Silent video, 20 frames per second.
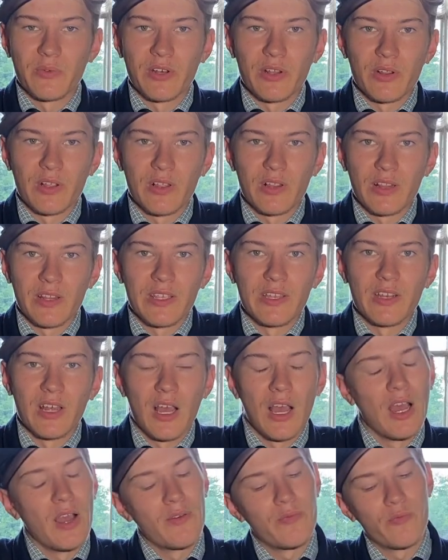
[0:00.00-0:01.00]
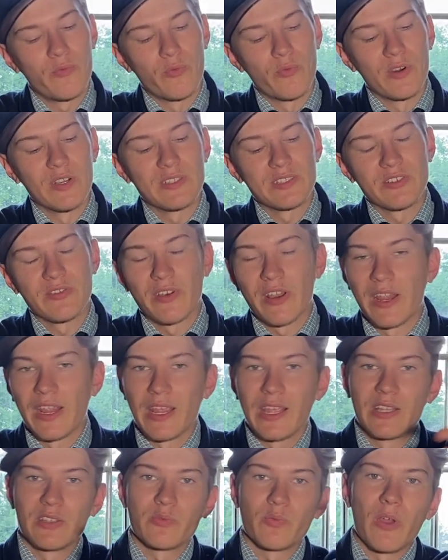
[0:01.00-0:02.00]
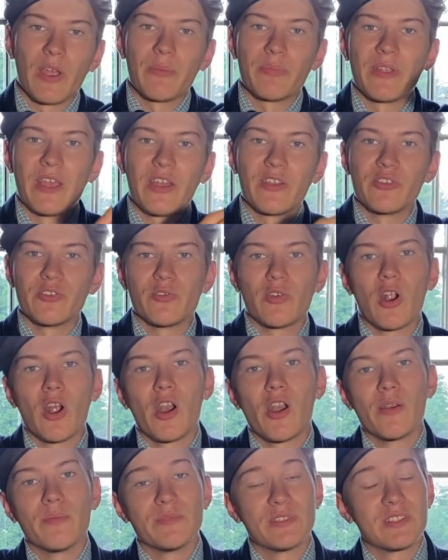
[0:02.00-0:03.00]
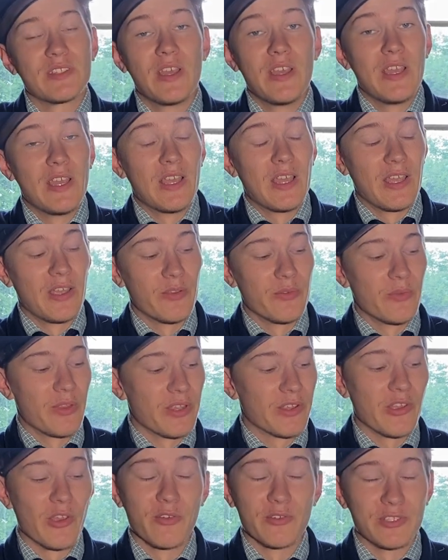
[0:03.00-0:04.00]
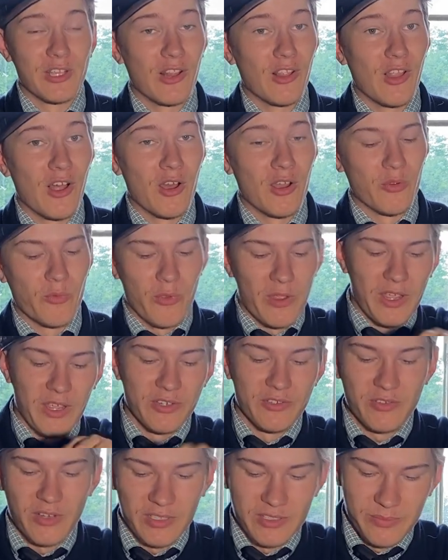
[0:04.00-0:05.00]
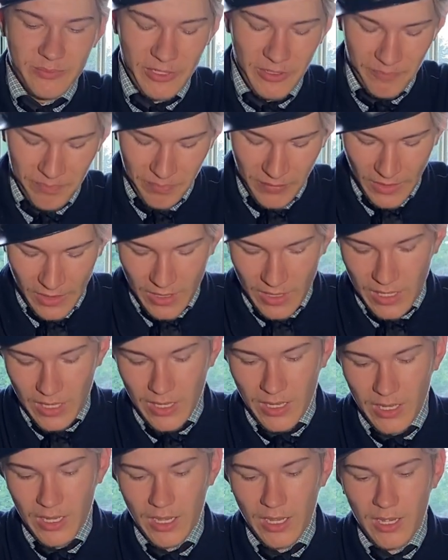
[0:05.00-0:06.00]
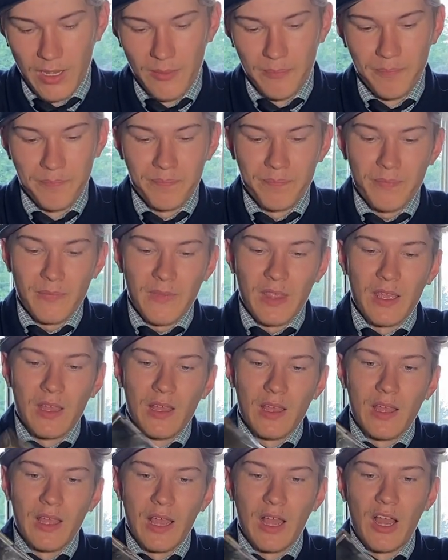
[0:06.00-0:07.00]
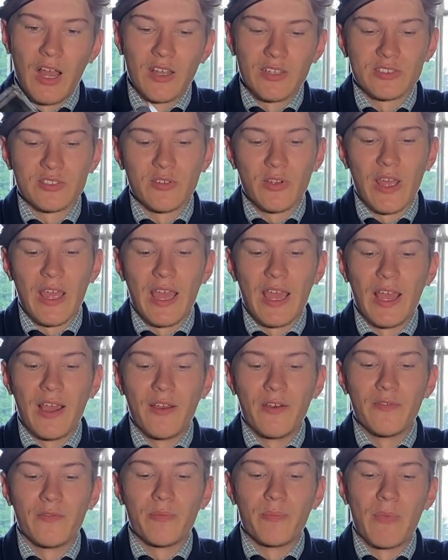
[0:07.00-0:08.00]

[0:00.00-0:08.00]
want to clean off, rinse your hands, wipe down your arms. It goes a long way, trust me. I also have